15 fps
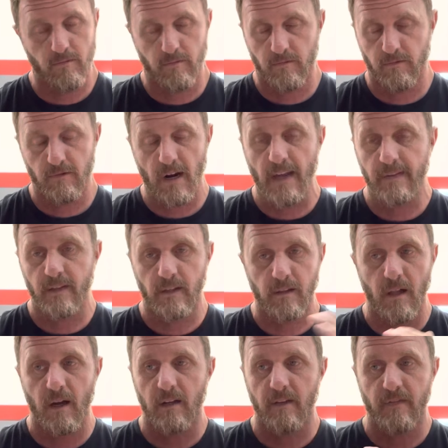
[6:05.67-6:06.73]
riding the
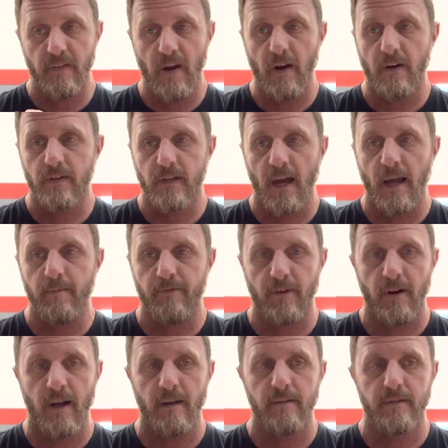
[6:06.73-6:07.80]
clock of their time
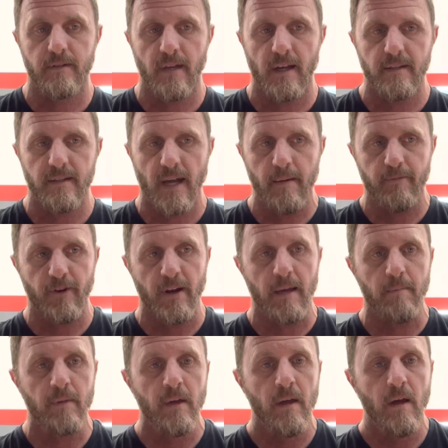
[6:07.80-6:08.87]

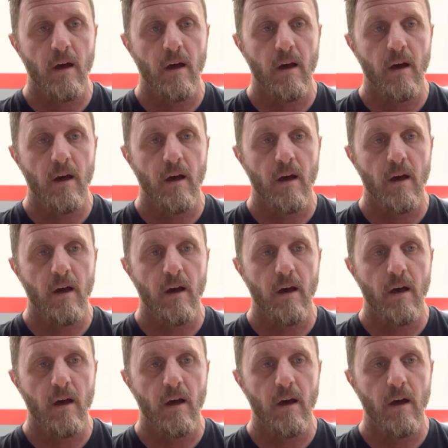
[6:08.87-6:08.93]
frame